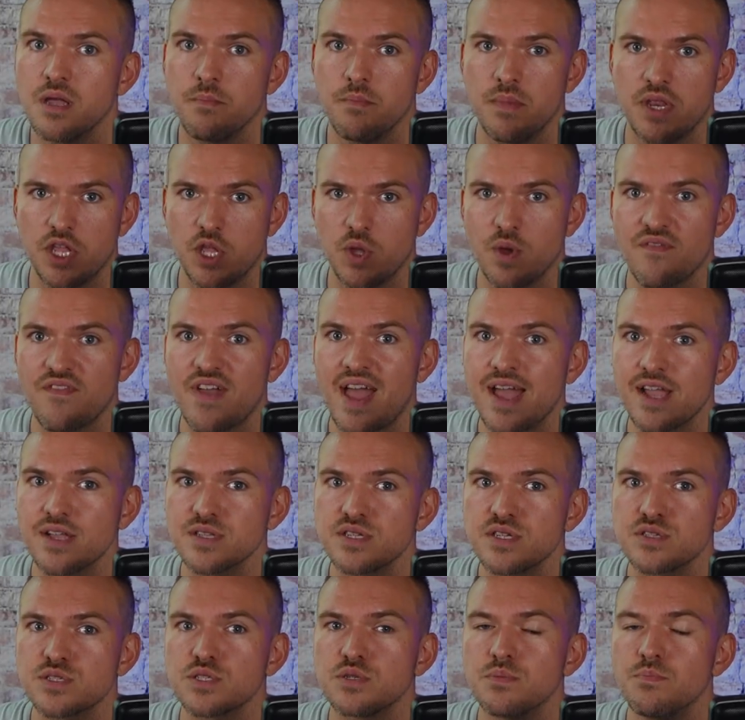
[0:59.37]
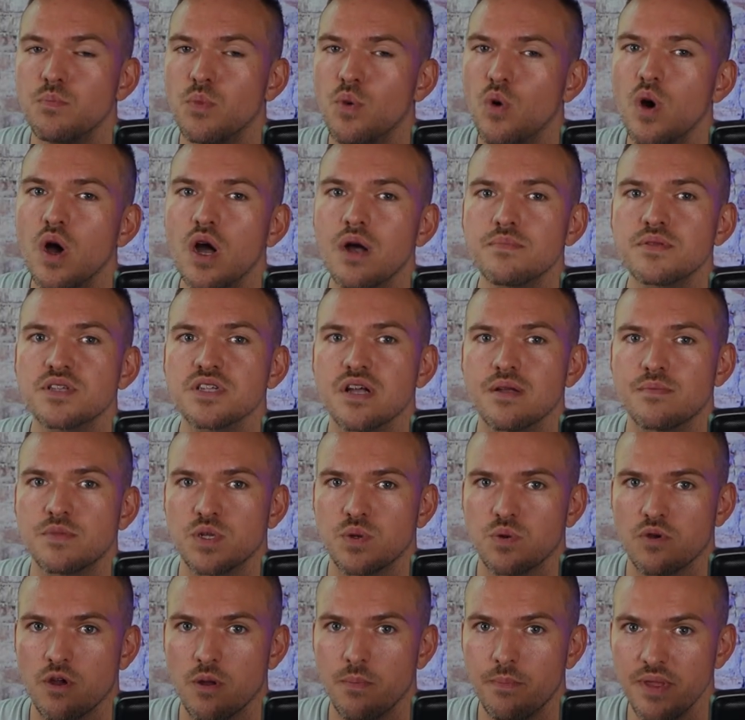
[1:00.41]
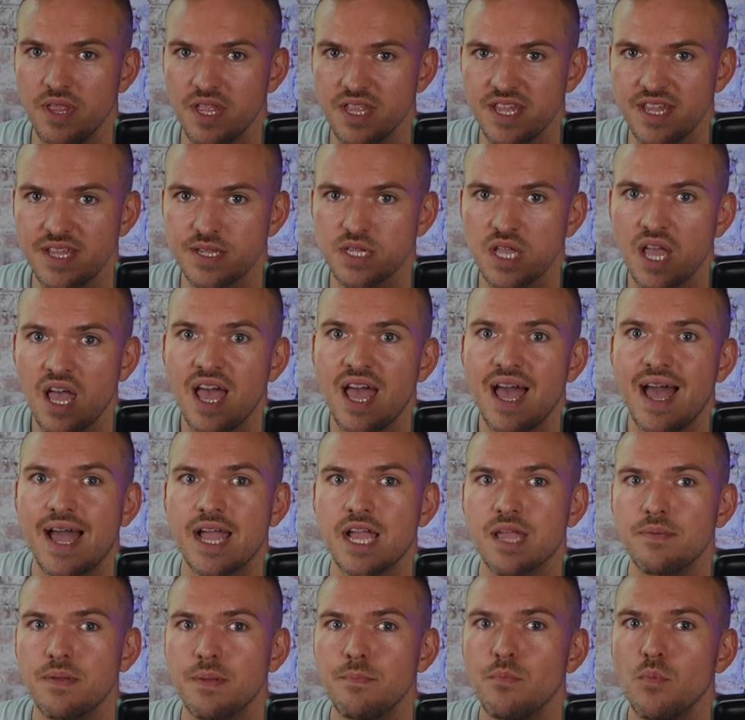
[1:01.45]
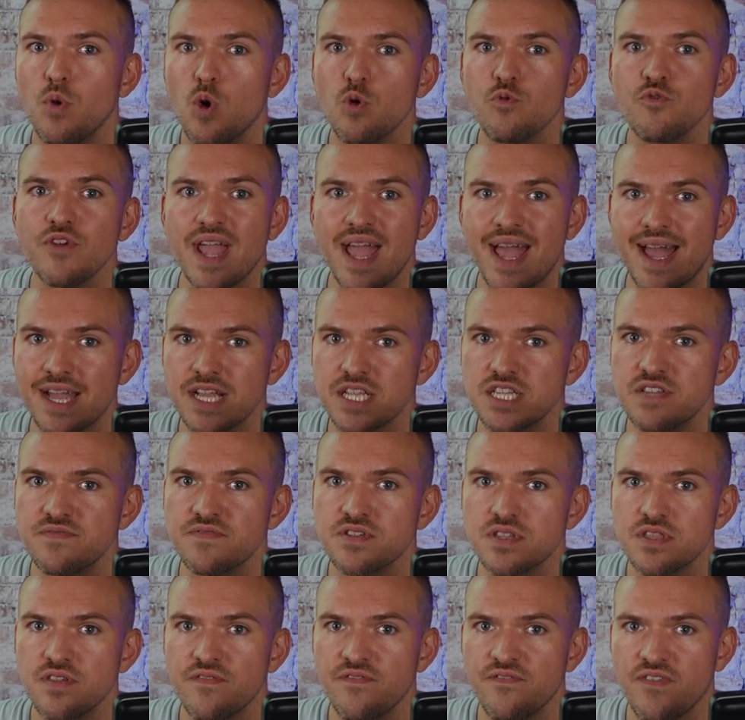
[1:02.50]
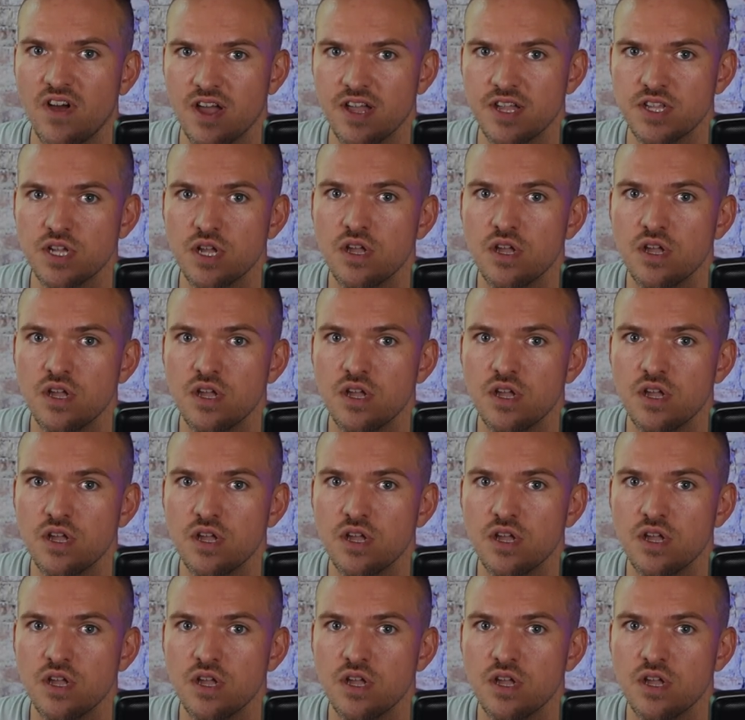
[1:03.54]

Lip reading: meaning you have access to more uptime to her abilities and can be more reactive to the fight